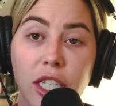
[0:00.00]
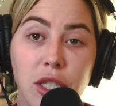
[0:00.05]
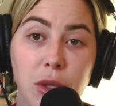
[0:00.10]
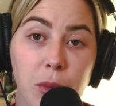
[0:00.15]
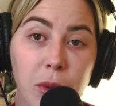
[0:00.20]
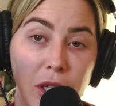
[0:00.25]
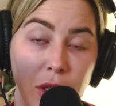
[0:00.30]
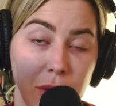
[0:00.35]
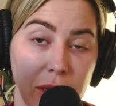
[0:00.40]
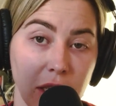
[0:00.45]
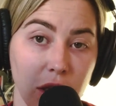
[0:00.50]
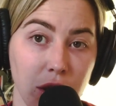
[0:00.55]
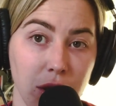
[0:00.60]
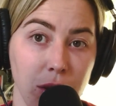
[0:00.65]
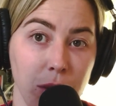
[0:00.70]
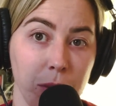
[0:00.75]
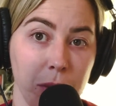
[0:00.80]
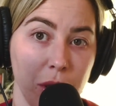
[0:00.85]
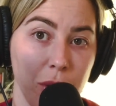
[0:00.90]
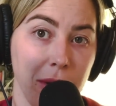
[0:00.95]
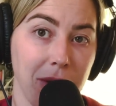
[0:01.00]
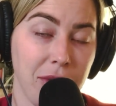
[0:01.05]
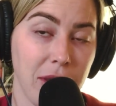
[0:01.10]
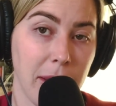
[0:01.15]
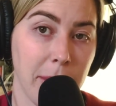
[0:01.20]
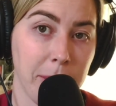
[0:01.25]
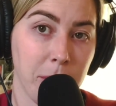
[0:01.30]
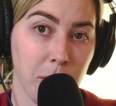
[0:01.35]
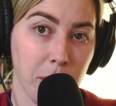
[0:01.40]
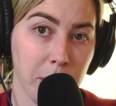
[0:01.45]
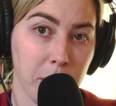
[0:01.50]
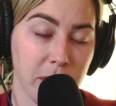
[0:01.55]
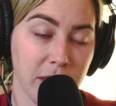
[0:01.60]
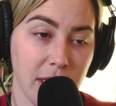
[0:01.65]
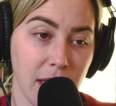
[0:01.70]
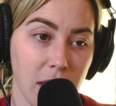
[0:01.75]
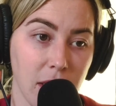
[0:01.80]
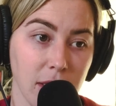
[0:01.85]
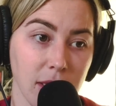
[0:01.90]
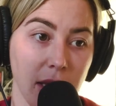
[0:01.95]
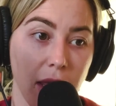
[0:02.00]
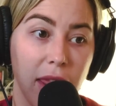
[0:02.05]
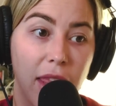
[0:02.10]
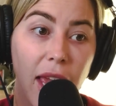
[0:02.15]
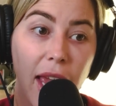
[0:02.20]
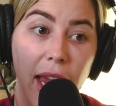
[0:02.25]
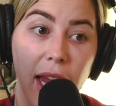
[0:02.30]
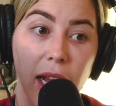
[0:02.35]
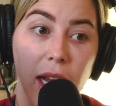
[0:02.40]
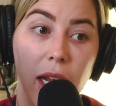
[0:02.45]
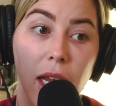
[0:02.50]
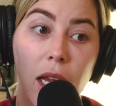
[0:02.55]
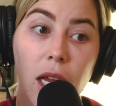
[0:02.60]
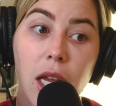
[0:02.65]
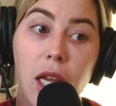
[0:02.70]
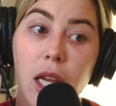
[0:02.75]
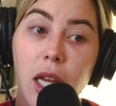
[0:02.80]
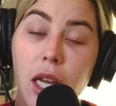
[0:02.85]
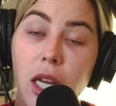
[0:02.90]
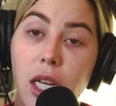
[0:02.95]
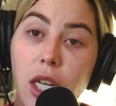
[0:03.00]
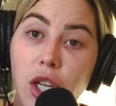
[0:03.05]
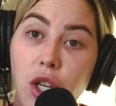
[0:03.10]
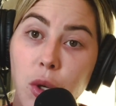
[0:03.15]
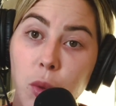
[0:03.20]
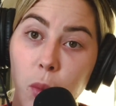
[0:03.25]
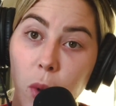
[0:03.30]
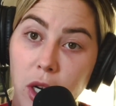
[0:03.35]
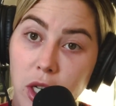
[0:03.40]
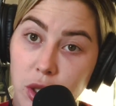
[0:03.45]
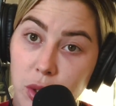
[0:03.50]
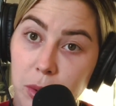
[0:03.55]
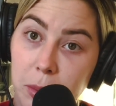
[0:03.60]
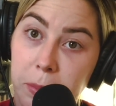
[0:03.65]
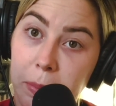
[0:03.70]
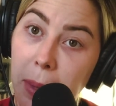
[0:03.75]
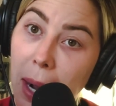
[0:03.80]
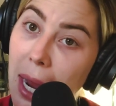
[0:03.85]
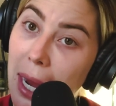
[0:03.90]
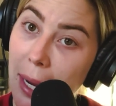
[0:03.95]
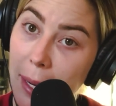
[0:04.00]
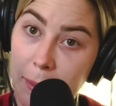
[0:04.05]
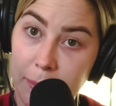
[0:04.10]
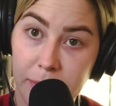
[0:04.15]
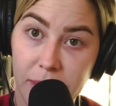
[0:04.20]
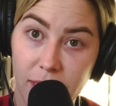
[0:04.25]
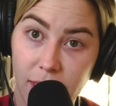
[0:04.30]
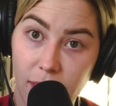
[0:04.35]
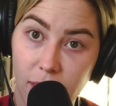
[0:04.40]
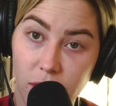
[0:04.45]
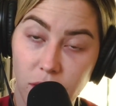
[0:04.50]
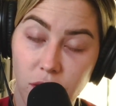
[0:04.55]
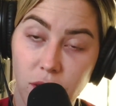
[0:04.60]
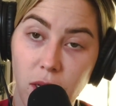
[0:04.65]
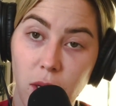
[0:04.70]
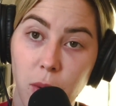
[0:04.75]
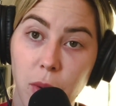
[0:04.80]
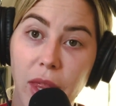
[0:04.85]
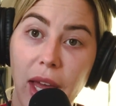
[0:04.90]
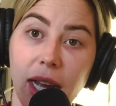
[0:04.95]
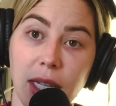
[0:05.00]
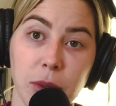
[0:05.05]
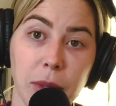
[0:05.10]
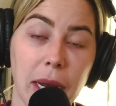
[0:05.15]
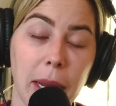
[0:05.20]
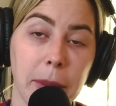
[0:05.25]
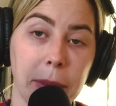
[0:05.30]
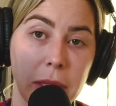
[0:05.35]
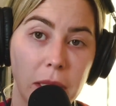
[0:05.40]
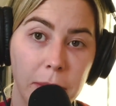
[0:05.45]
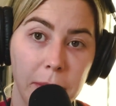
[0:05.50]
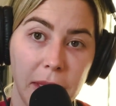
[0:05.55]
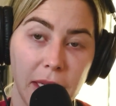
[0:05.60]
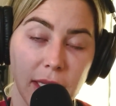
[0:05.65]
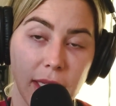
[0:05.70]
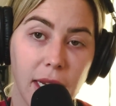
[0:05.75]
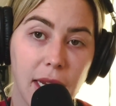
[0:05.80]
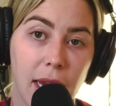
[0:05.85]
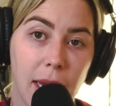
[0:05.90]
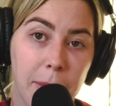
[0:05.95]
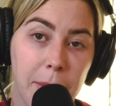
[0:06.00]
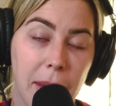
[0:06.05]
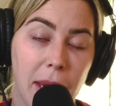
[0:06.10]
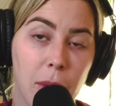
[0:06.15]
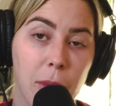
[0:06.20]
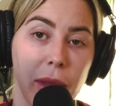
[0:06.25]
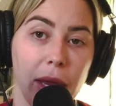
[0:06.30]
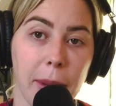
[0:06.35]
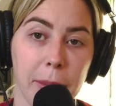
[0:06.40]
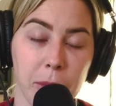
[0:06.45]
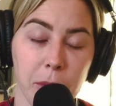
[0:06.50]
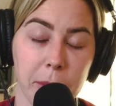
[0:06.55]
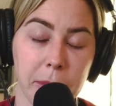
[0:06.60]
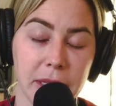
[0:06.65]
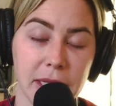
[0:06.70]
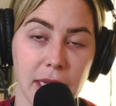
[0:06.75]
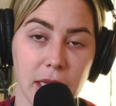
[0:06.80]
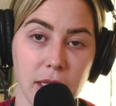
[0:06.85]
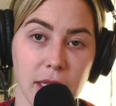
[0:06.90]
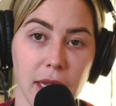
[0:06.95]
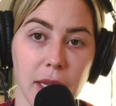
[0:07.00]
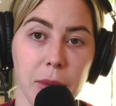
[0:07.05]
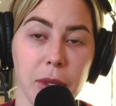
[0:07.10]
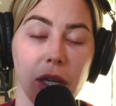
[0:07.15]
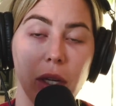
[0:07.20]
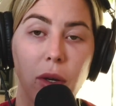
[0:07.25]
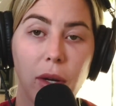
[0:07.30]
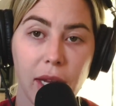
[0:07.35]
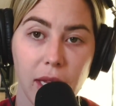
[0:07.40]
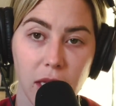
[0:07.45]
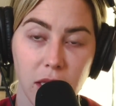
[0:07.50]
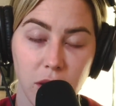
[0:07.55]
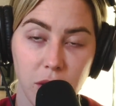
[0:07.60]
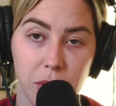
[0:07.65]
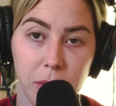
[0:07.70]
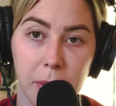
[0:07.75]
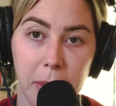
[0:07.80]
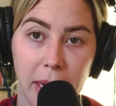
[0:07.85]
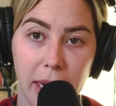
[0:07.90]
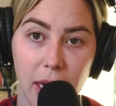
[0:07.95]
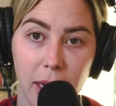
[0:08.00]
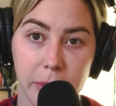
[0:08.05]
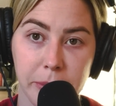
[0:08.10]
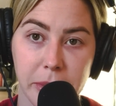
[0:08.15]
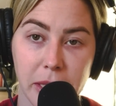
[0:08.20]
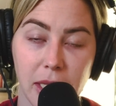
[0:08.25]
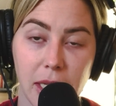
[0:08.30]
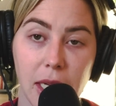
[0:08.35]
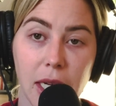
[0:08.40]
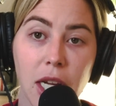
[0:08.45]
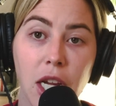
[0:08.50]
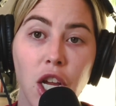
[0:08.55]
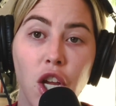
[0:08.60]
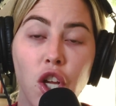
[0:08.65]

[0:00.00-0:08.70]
So when you get two, when you have the abnormal cells, then you want to do a biopsy. So that's what happened to me is I came back with abnormal cells and they were like, okay, let's do a biopsy.